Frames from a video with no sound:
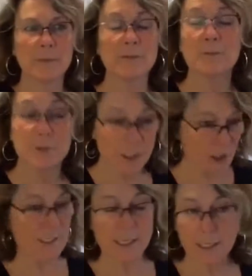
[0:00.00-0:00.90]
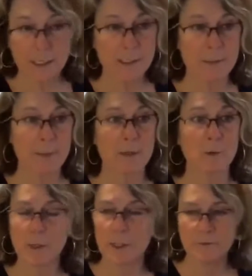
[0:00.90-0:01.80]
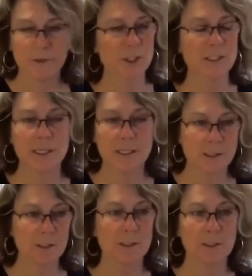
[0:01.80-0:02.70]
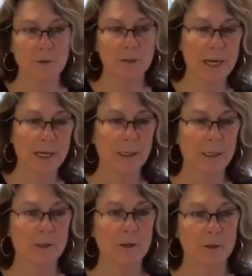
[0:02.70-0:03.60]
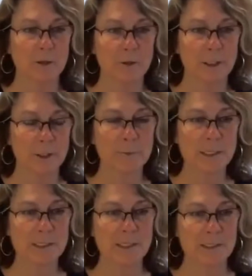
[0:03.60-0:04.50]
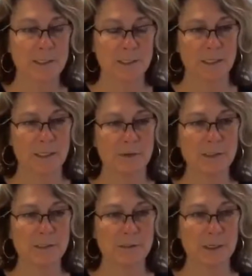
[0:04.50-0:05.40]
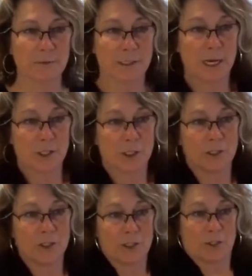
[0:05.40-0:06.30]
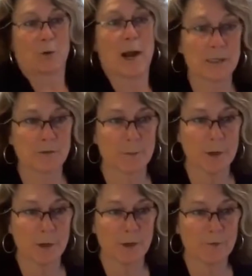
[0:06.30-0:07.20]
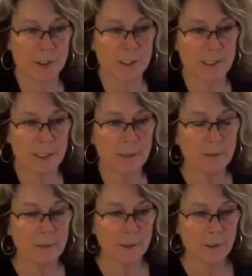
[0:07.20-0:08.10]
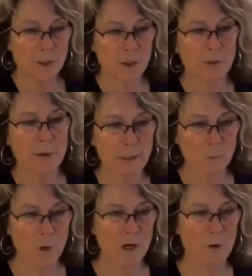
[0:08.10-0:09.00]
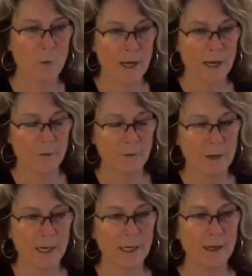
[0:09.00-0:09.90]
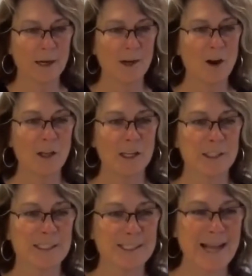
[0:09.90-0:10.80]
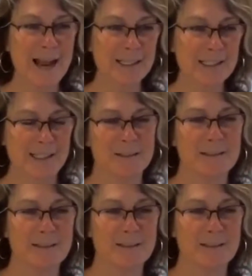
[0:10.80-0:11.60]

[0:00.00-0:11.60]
efficiency is a big one. What efficiency is going to create in your business? Because if it's actually going to detract from your efficiency, turn around and walk away, right? I call it SaaS,